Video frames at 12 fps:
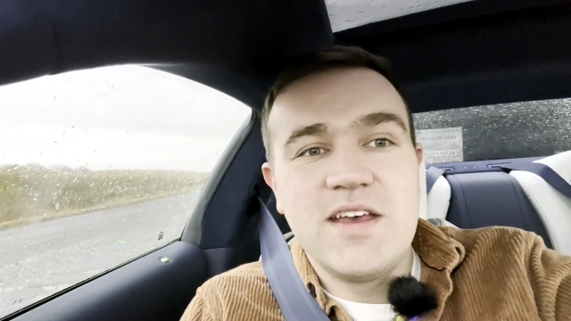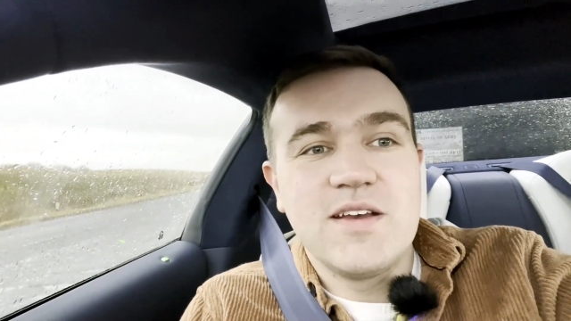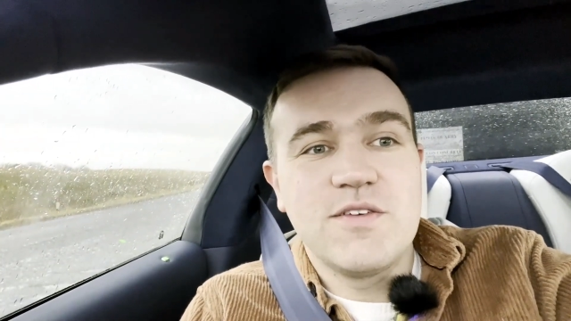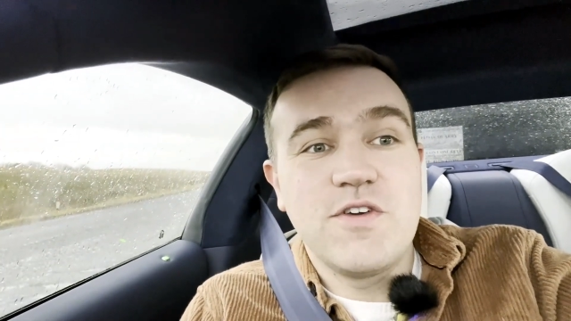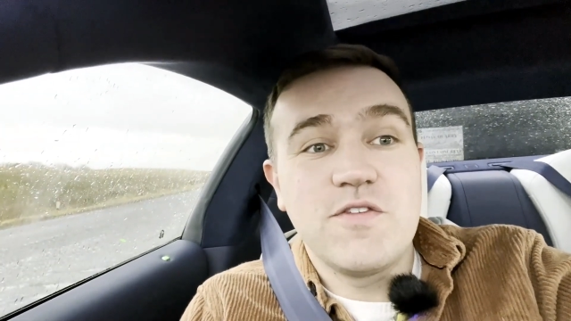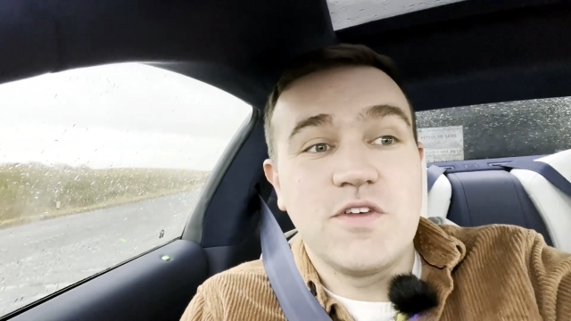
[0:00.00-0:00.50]

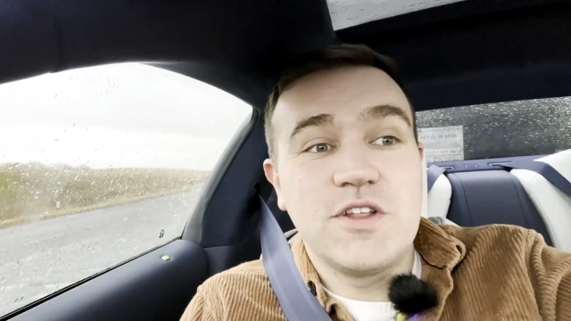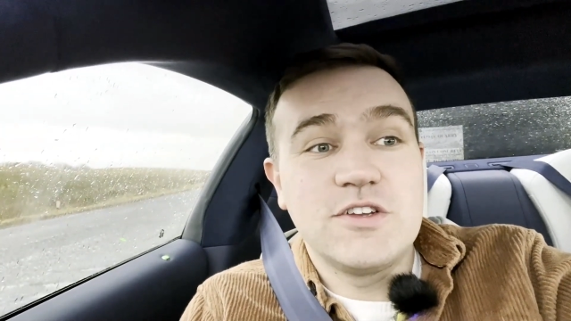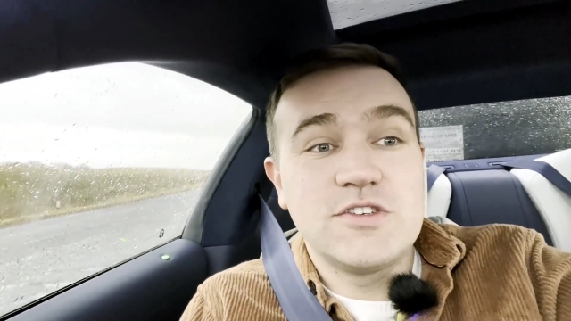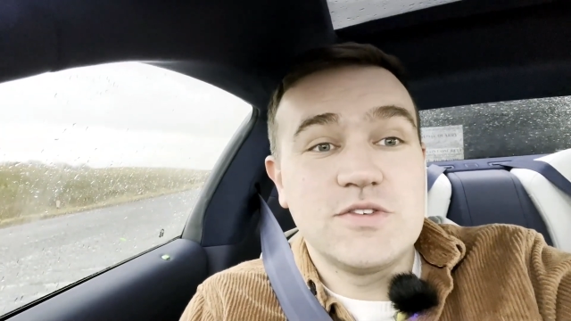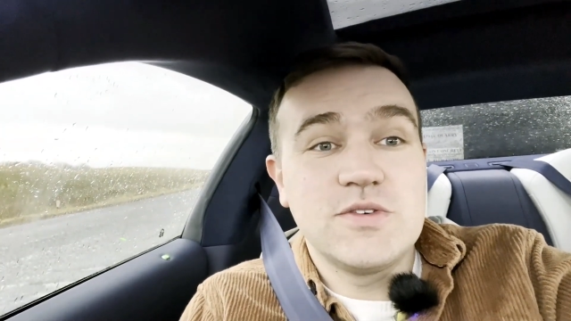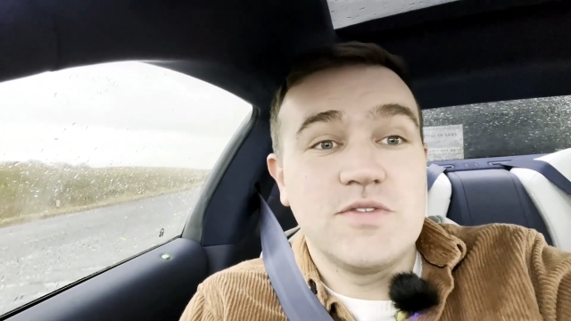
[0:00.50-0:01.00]
Without further
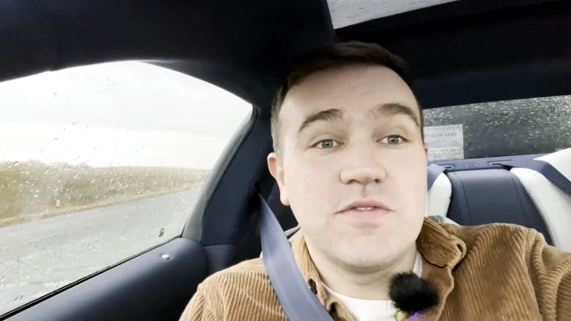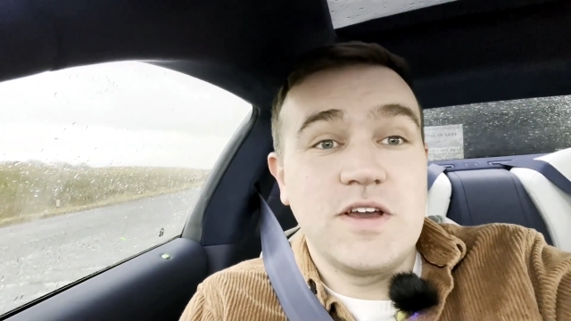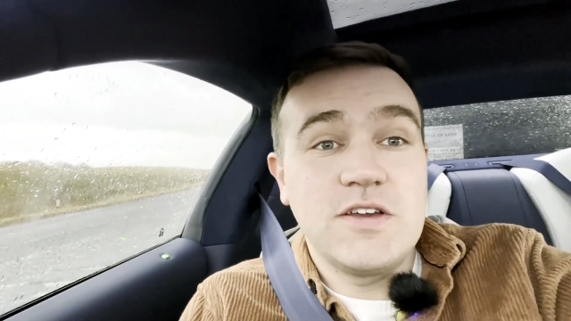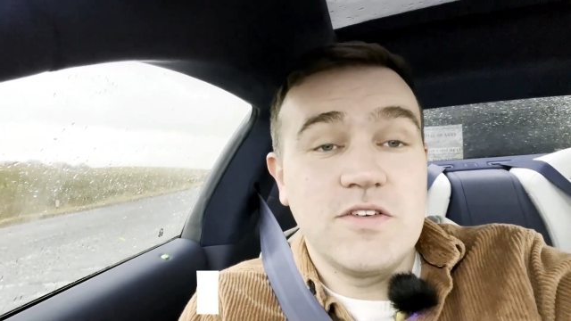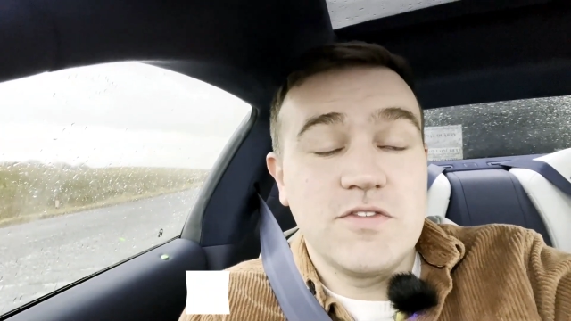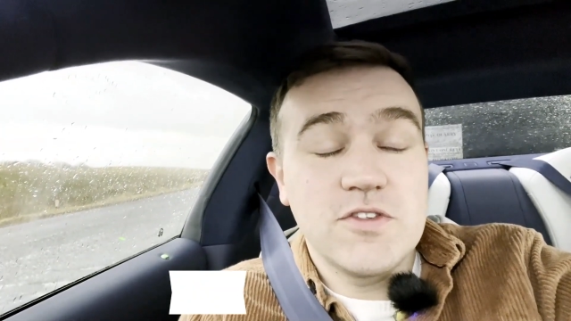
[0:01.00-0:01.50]
ado,
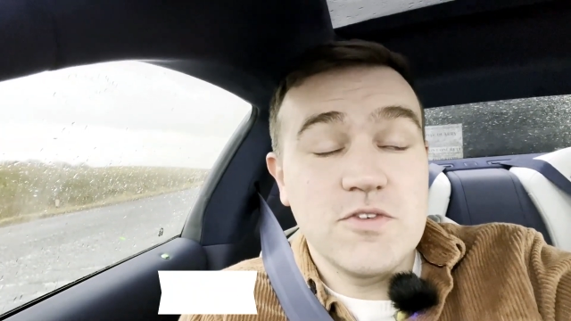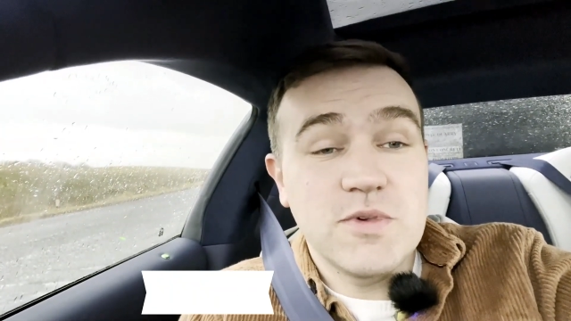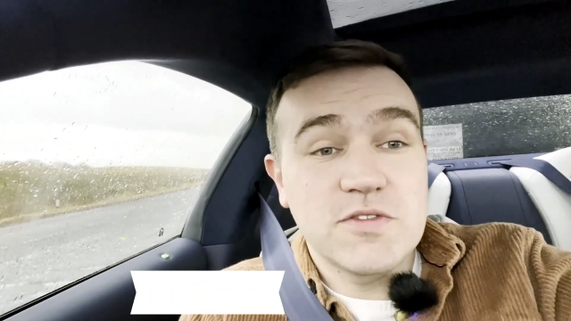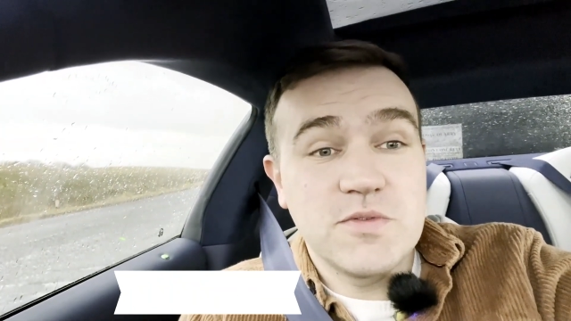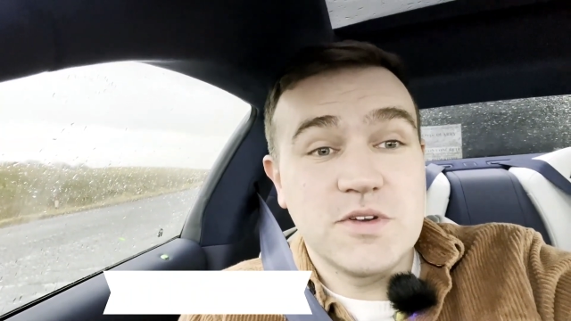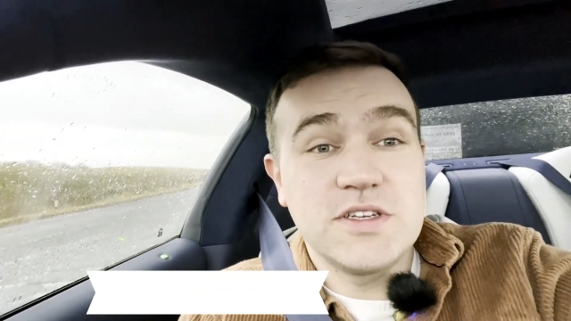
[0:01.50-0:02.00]
thank you so
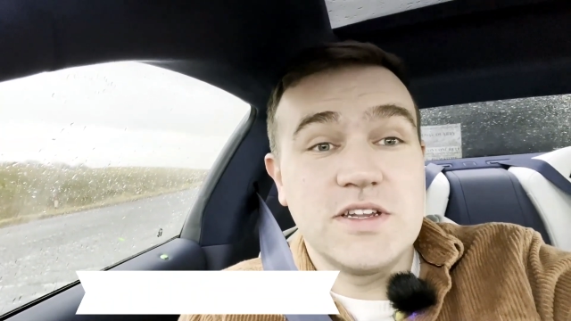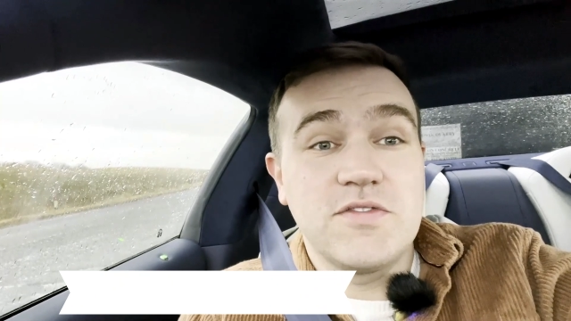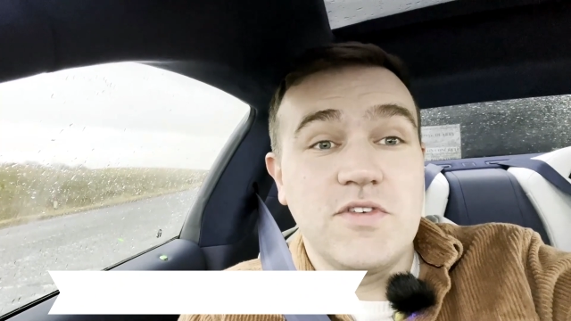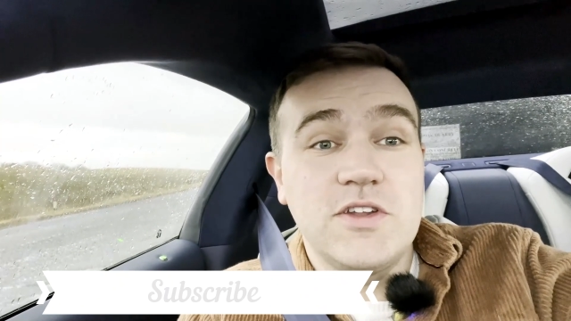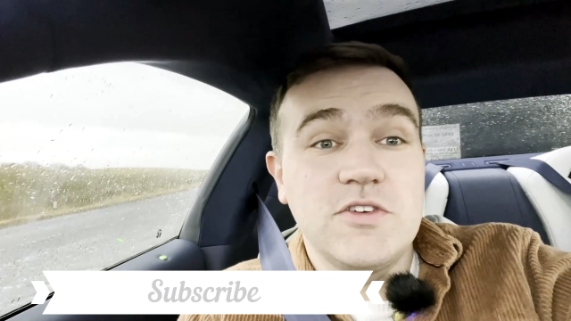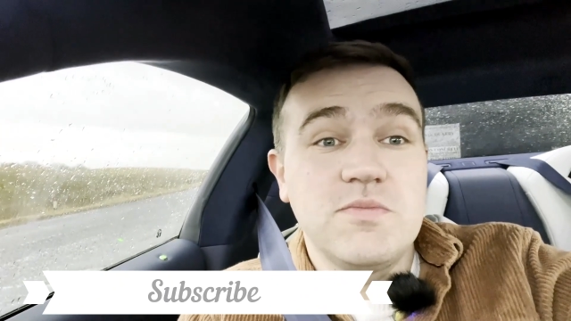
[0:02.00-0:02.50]
much for watching this
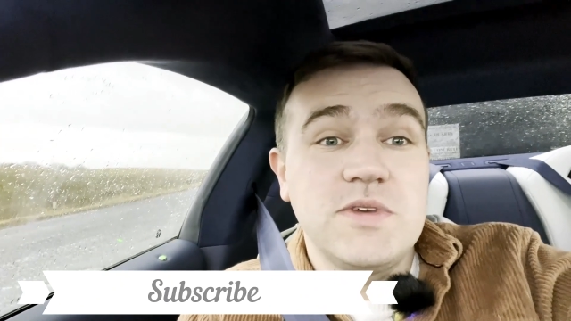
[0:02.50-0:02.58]
video.